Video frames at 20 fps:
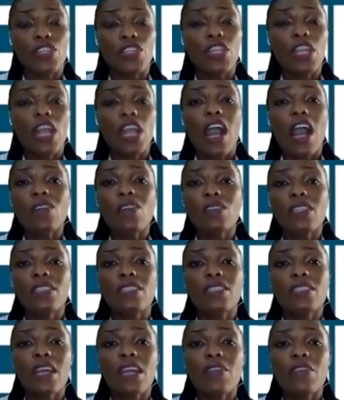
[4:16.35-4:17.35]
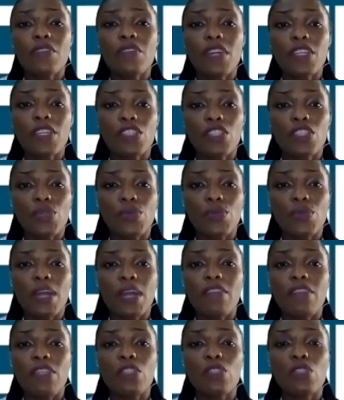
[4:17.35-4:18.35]
How did this affect you,
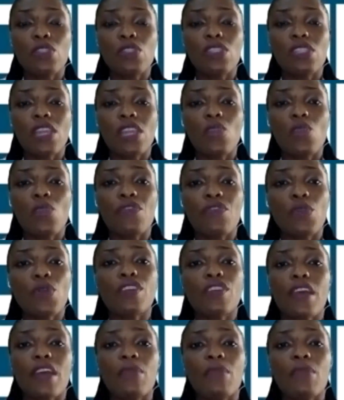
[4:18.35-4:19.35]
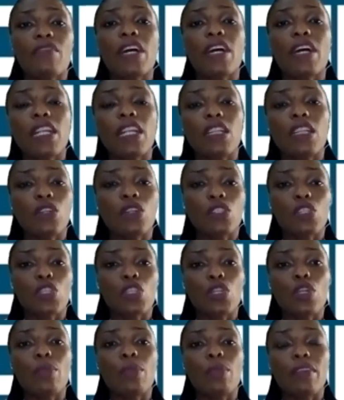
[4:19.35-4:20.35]
having to stay with your grandmother and not your
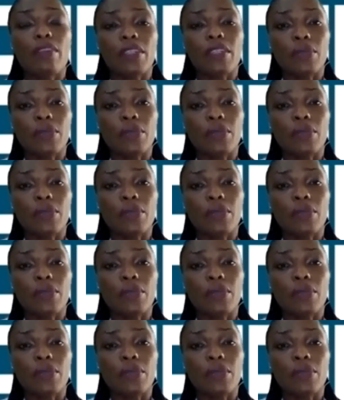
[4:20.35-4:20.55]
mother?